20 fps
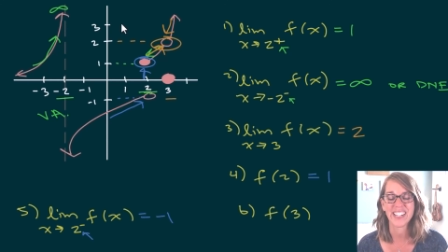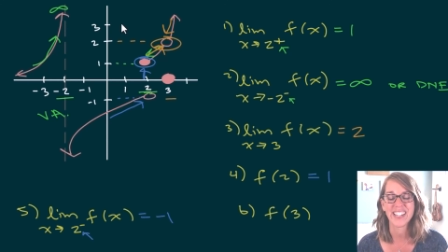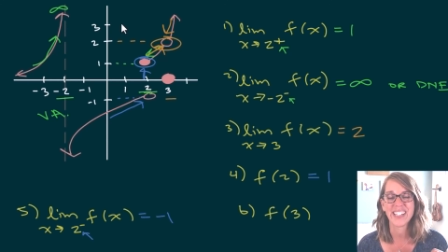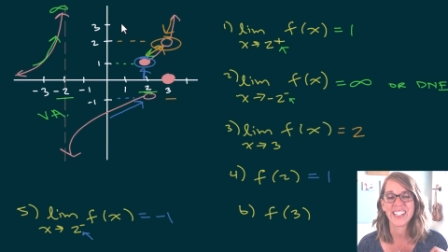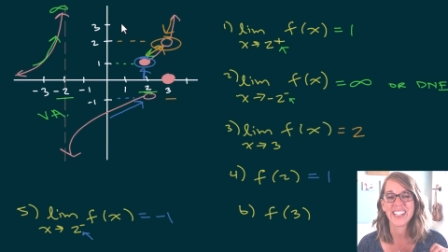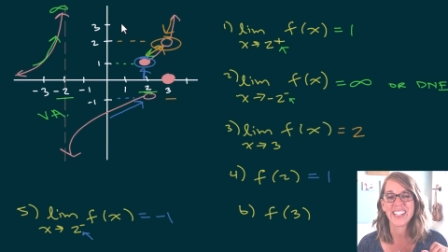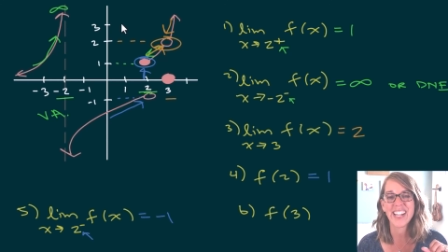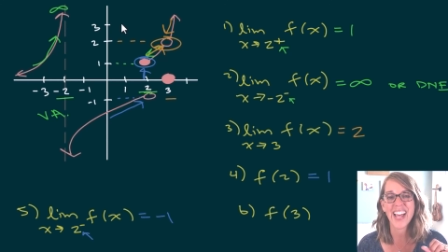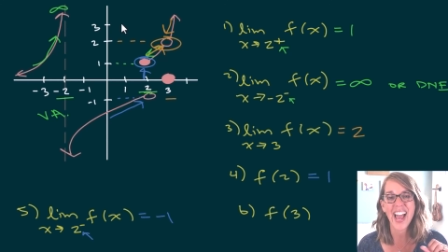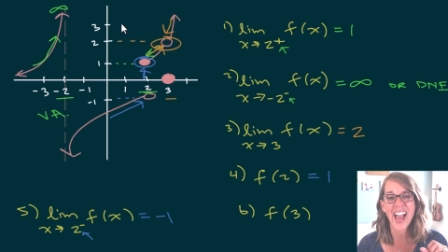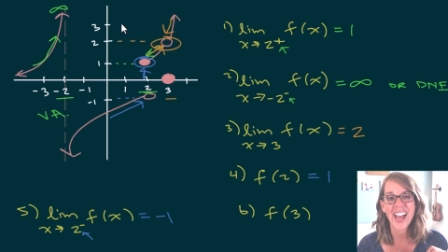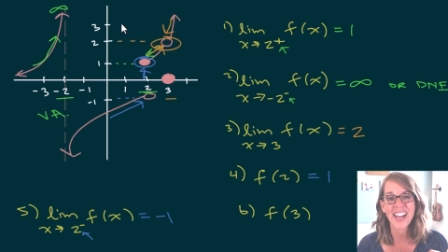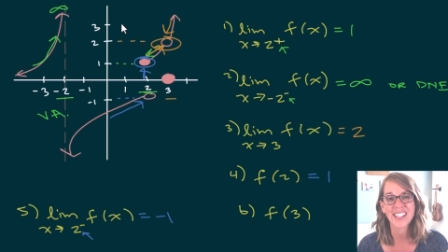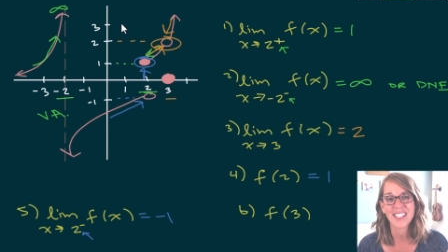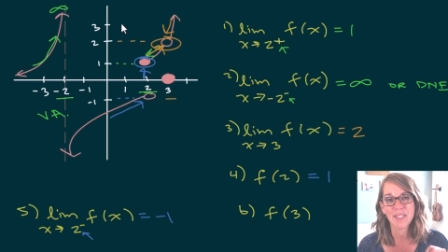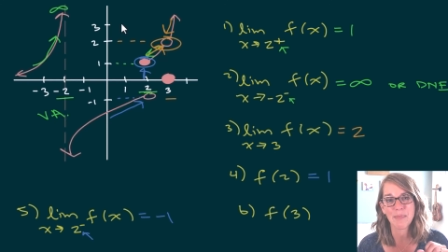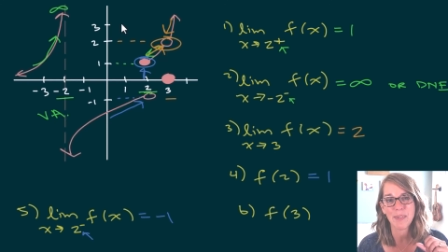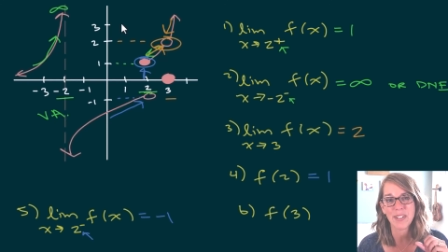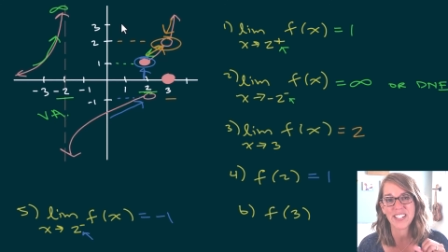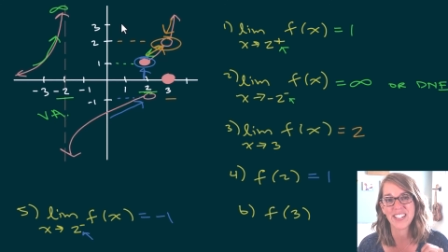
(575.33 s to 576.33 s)

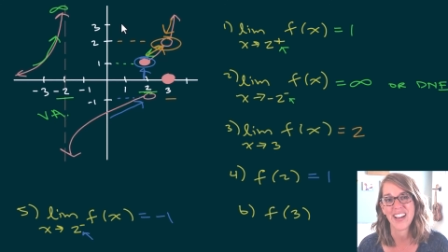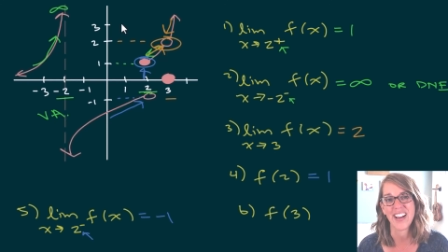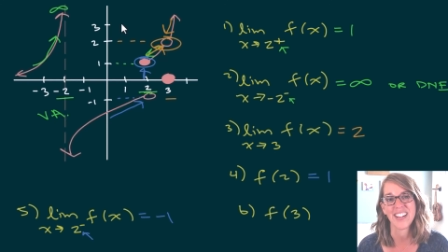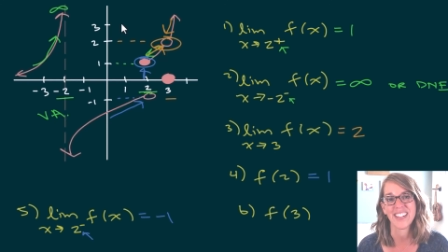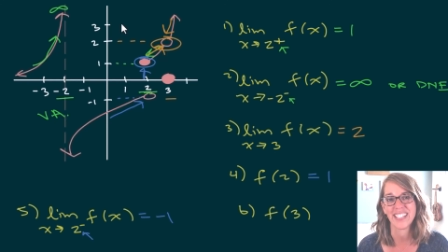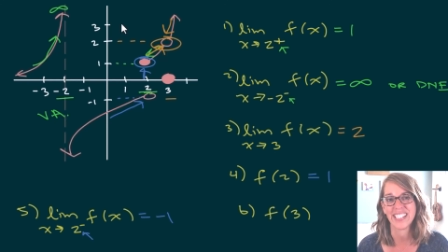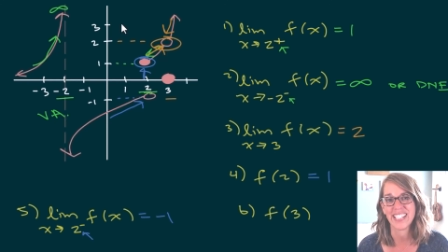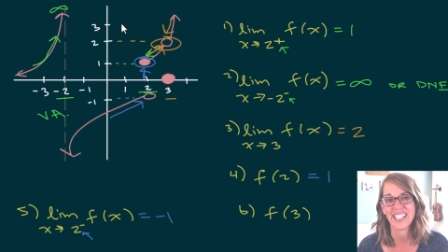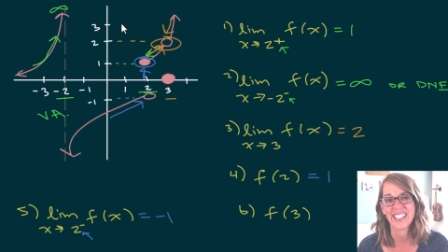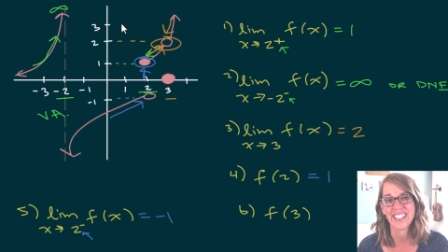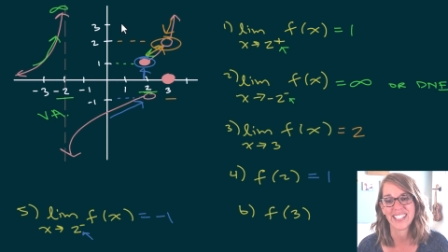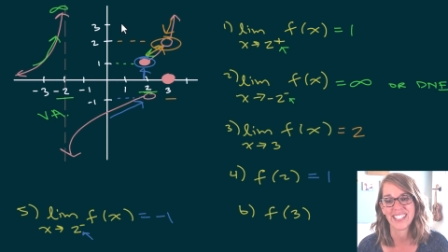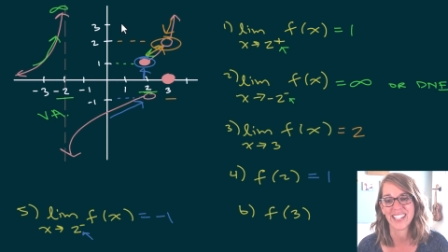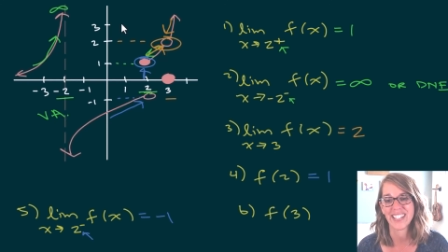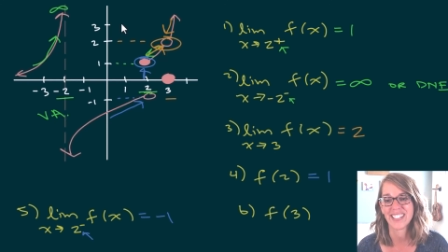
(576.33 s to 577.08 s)
Last but not least,